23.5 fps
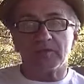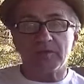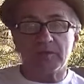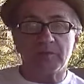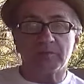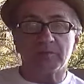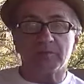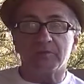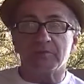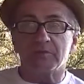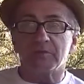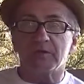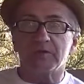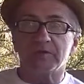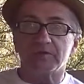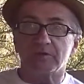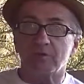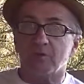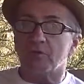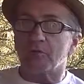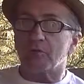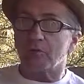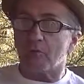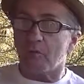of people that
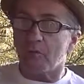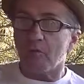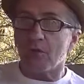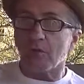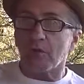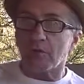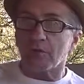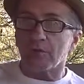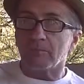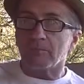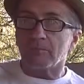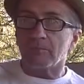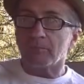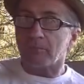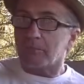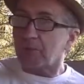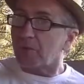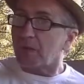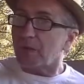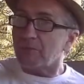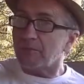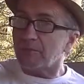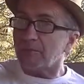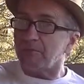go to war
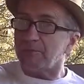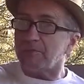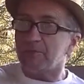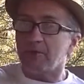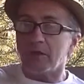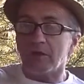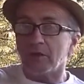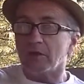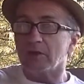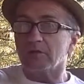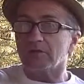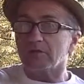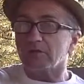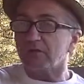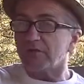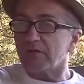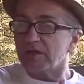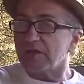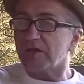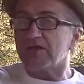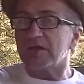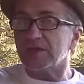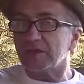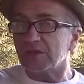probably aren't
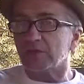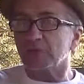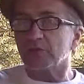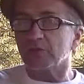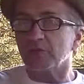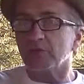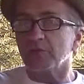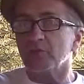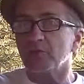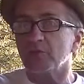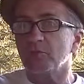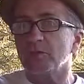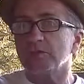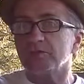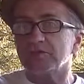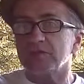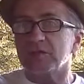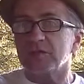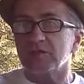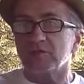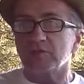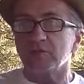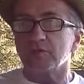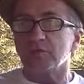thinking through what
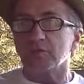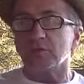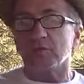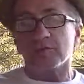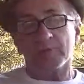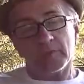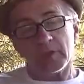they do.